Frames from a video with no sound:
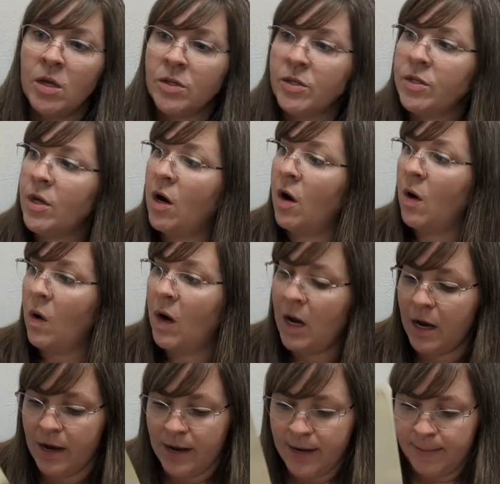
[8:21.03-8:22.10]
So
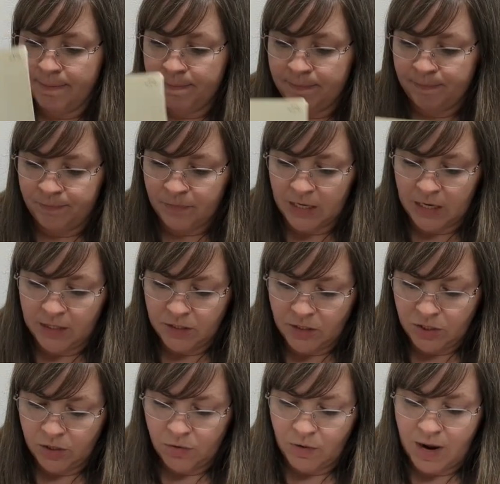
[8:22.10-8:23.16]
um, I
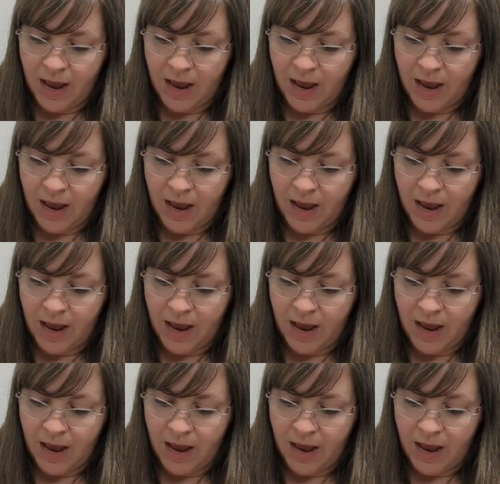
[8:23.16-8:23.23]
do